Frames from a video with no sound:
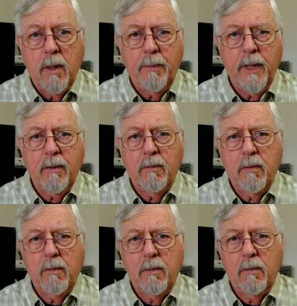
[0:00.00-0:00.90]
I mean,
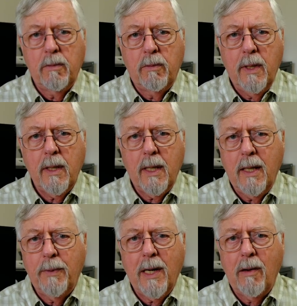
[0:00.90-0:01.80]
really,
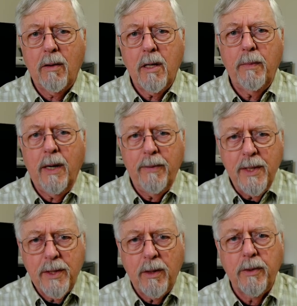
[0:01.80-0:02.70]
when I look at my
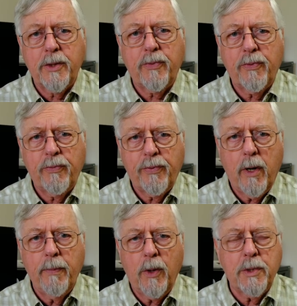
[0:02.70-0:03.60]
results
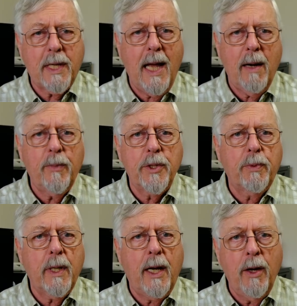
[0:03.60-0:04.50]
from those cameras
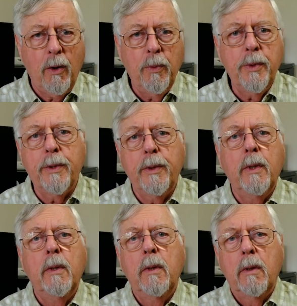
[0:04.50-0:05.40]
when I owned
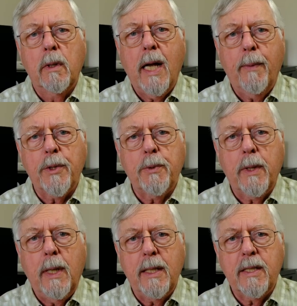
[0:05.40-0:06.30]
cameras with
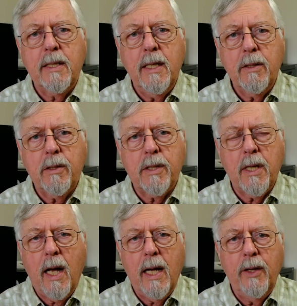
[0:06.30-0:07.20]
that sensor
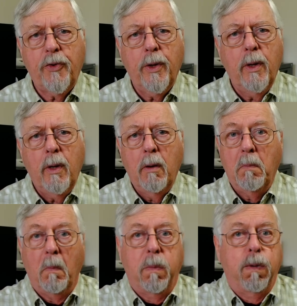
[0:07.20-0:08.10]
size,
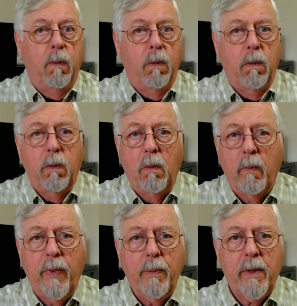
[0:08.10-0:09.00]

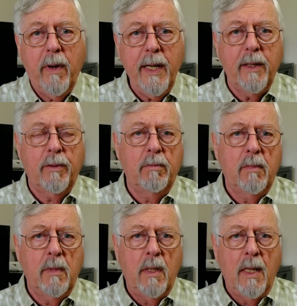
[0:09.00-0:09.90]
they were great.
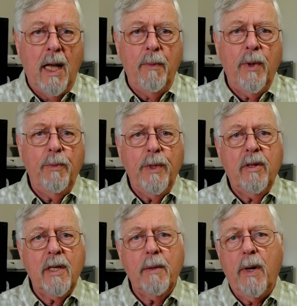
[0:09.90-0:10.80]
And when we
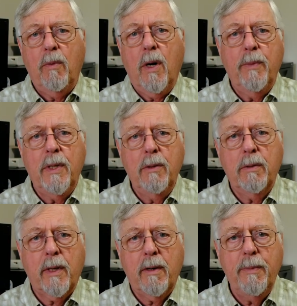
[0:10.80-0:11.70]
think about what we do
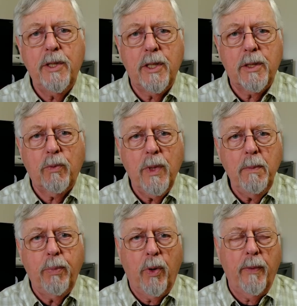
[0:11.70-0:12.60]
with our images, we
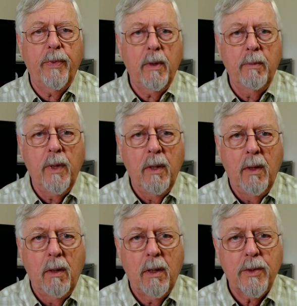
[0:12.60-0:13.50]
put them
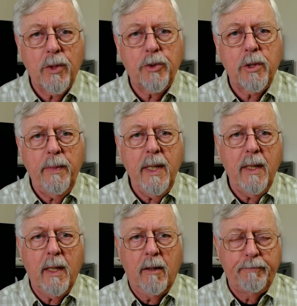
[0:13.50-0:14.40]
on social
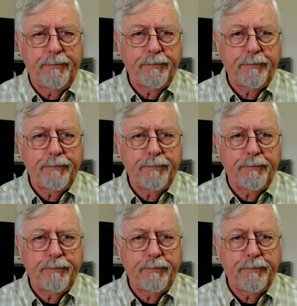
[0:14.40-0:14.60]
media,